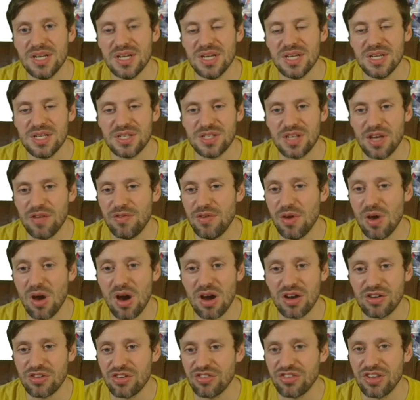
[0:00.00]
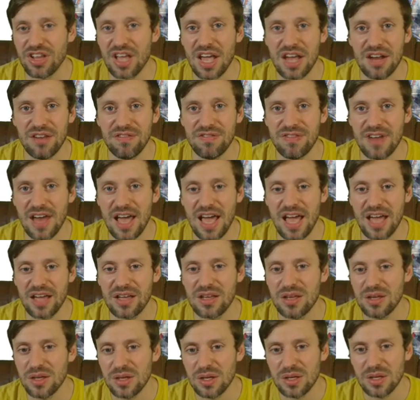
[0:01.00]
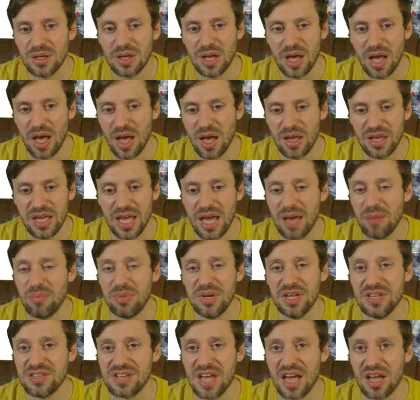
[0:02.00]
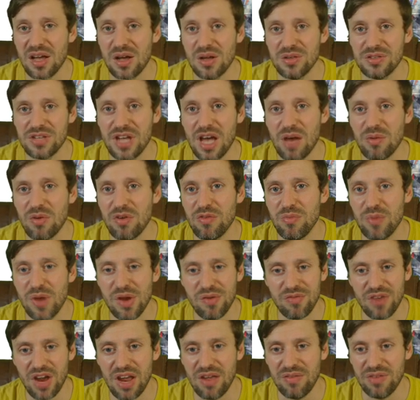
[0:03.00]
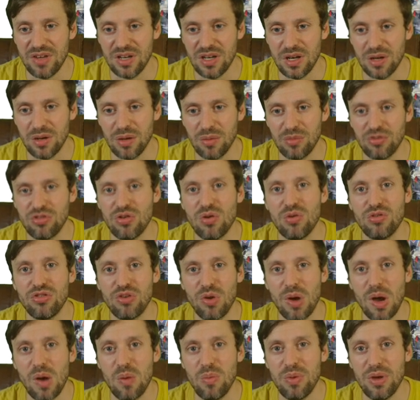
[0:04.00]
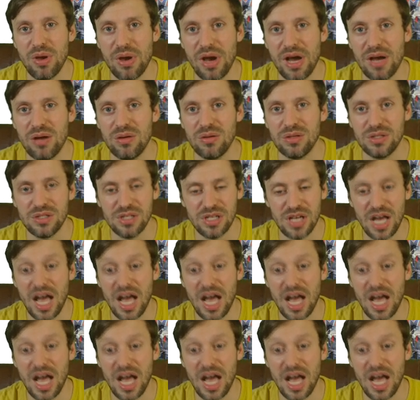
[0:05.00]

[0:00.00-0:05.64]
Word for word: So if you are interested in getting a flag, uh, yeah, please get in contact with me, Raven and I'm sure she'll help you out.